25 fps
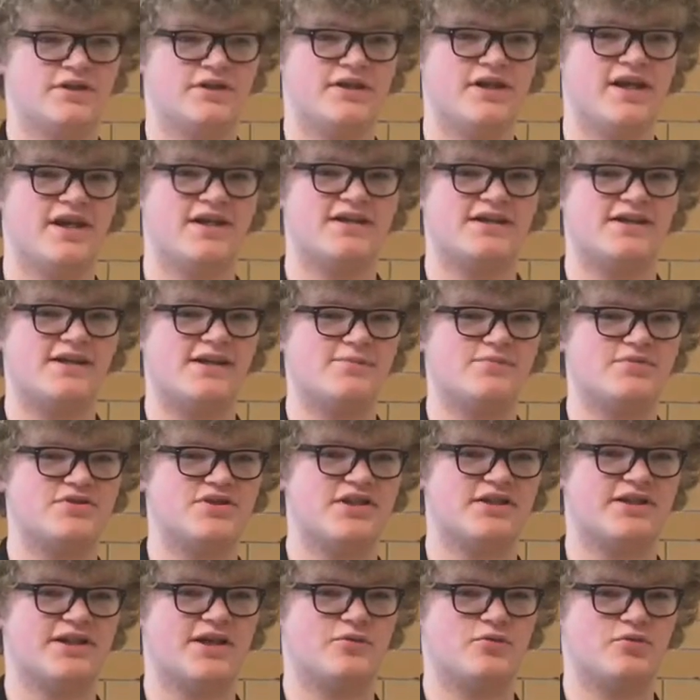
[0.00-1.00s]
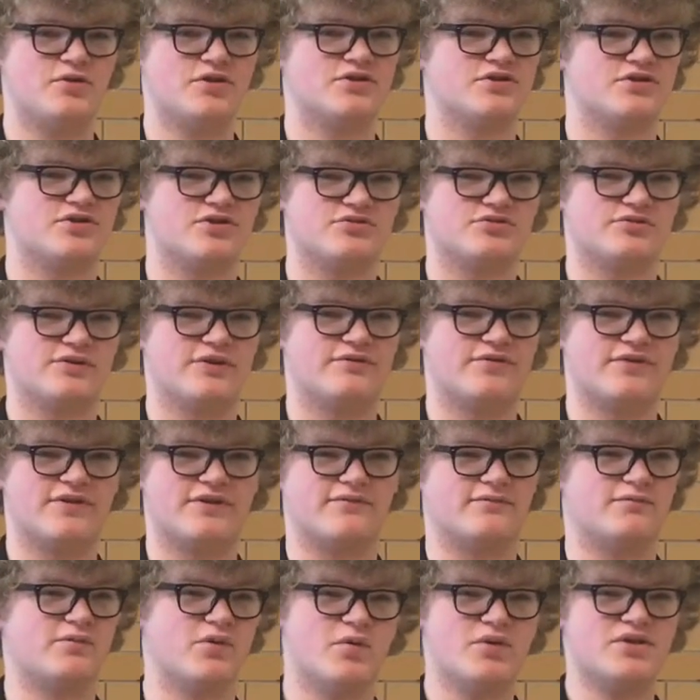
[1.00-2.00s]
Yeah, you keep saying that word,
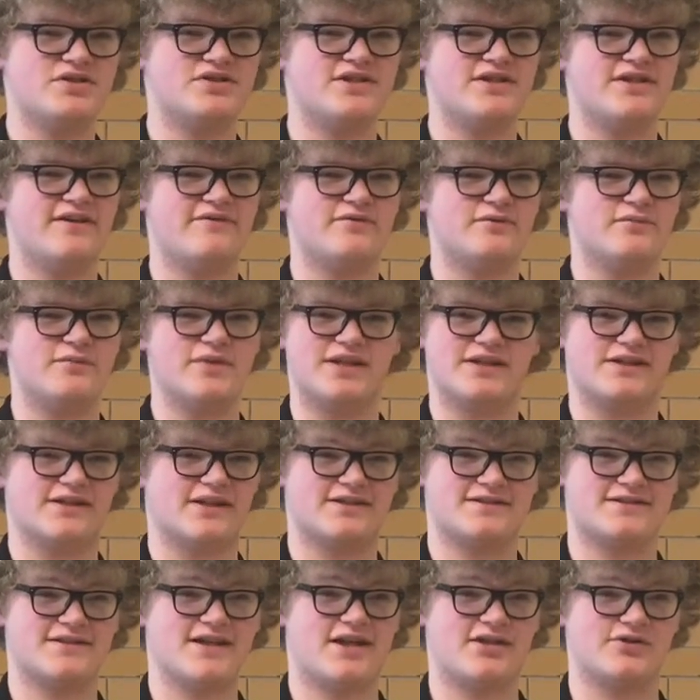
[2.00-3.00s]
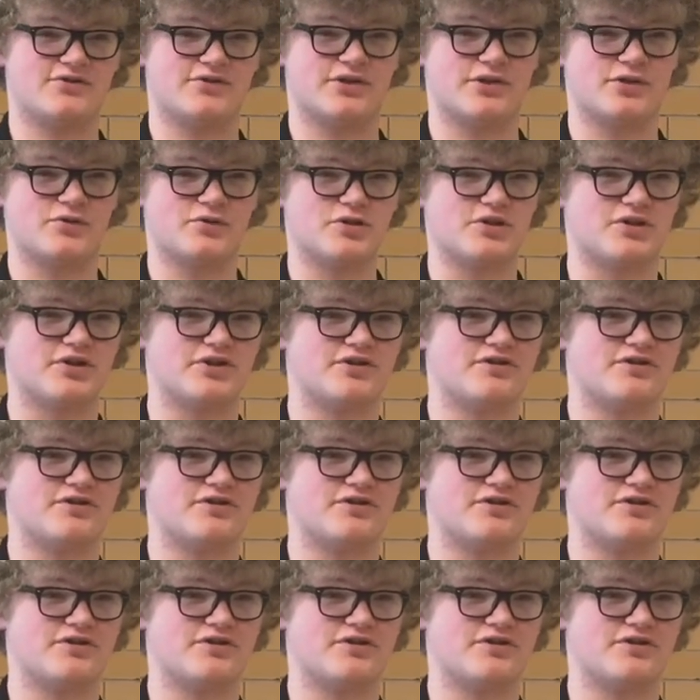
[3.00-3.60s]
derivative, but what's it even mean? That's not a real word.